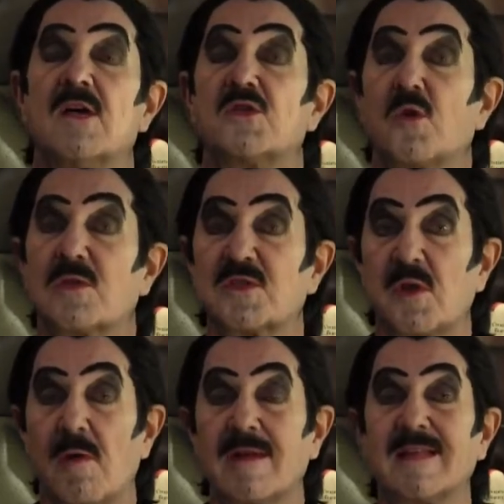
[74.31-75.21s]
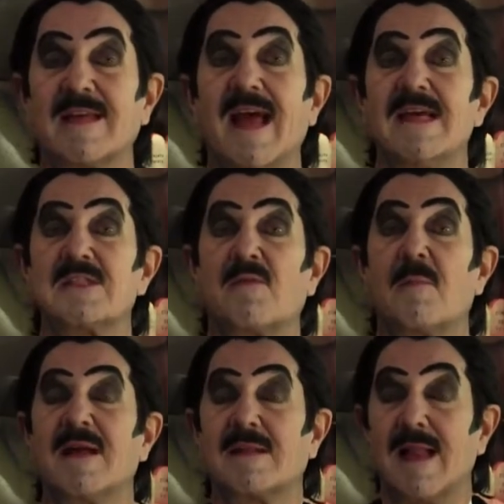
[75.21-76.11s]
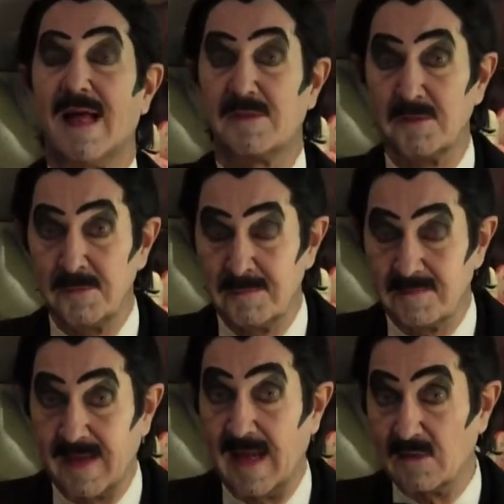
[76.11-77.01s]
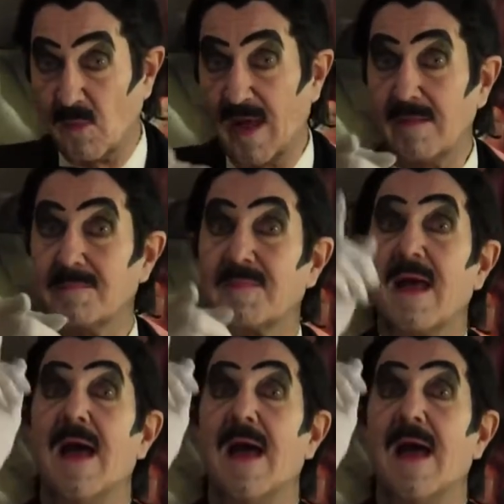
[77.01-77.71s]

short story, The Cast of Amontillado. Yeah, well,